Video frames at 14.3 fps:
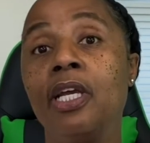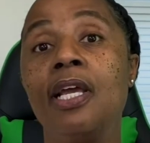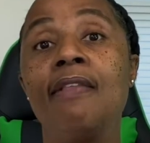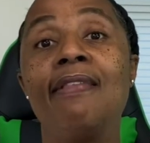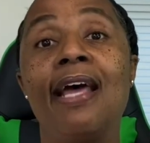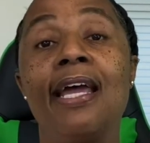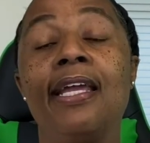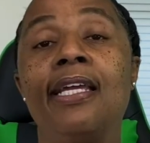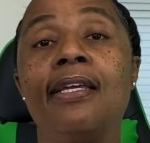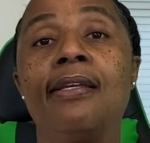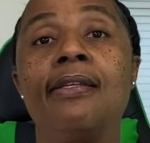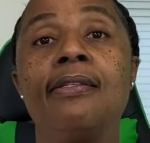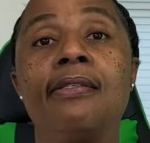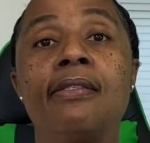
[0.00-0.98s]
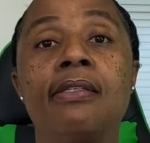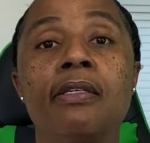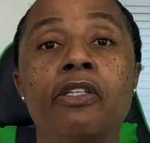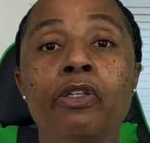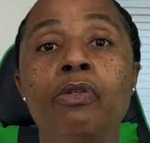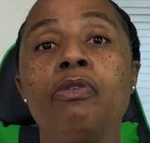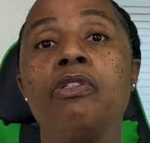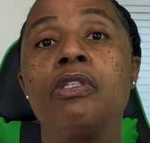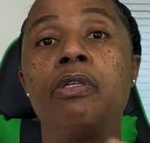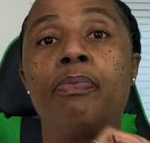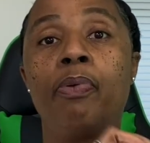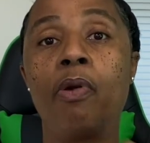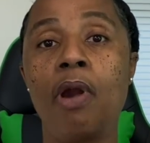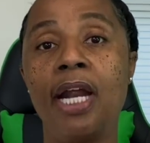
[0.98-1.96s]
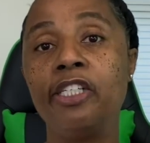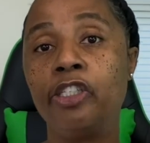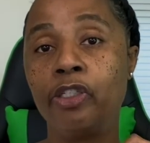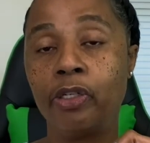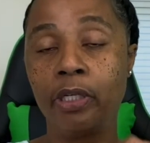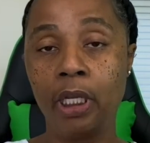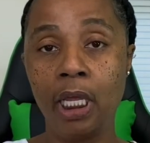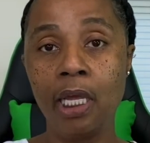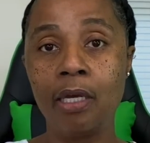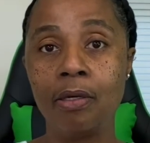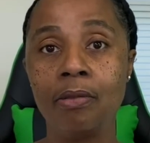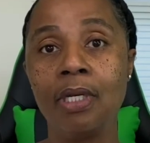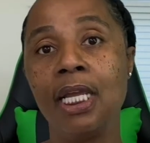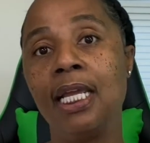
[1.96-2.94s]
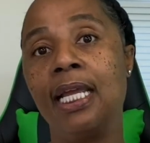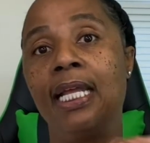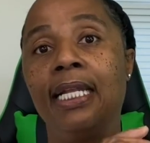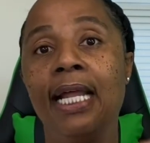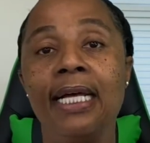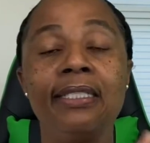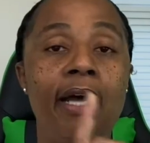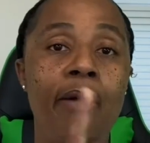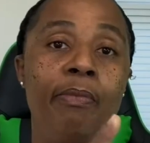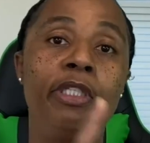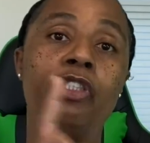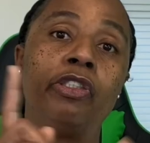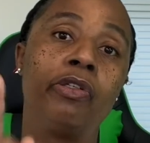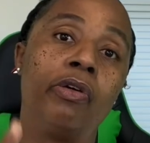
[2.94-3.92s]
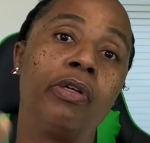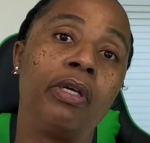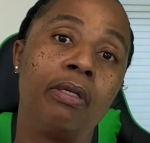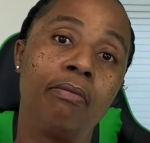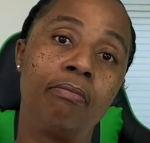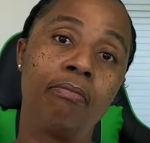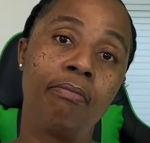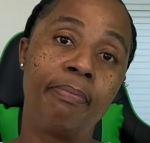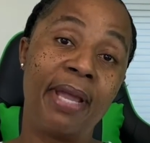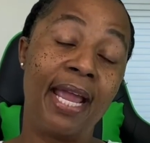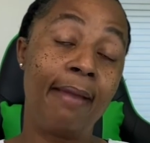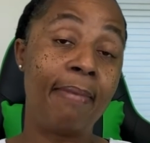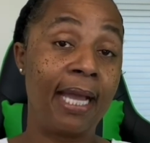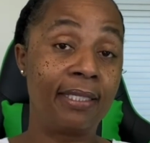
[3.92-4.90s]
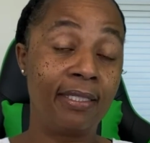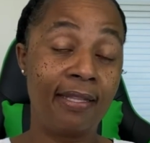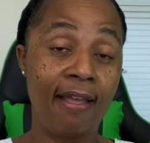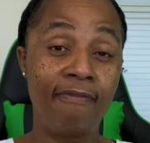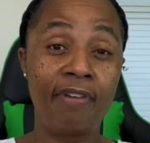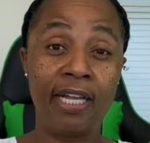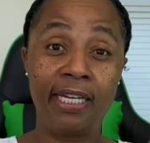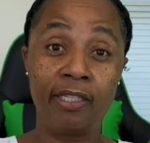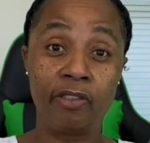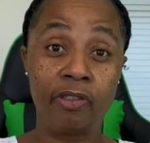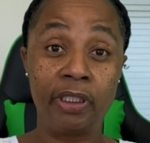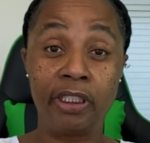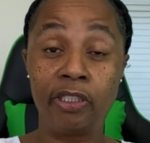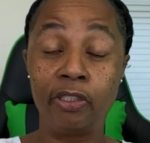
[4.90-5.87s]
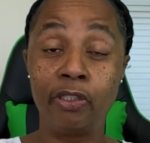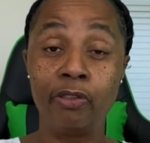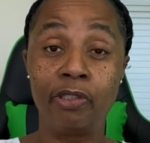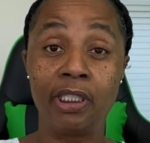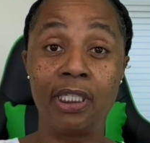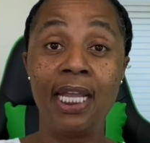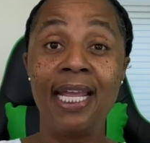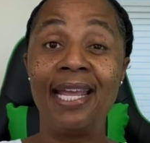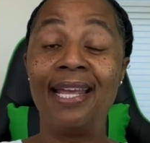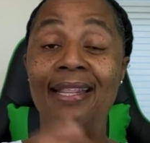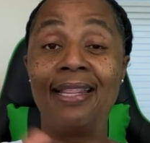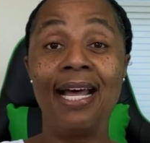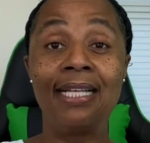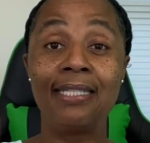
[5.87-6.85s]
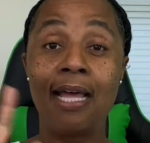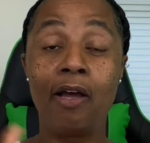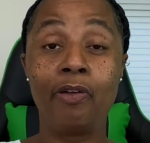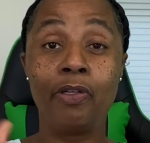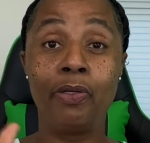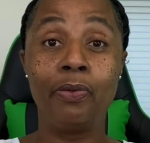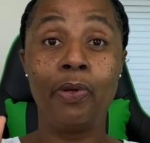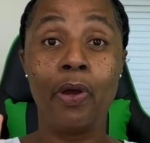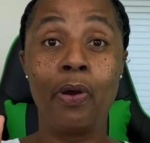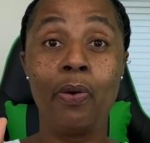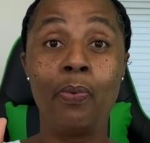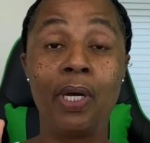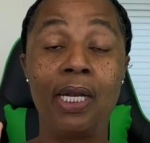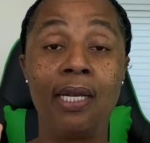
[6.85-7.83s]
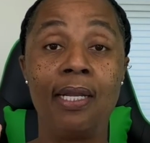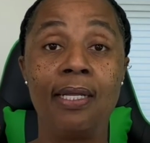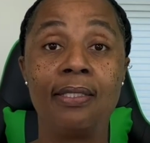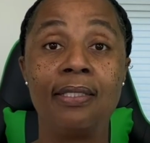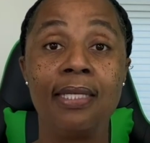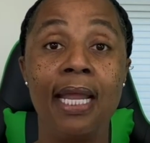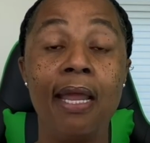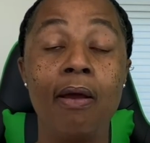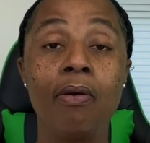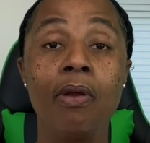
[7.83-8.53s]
that is used to price your loan, and that's how much you're going to pay back to that financial institution, and that's how you know what it is. Now,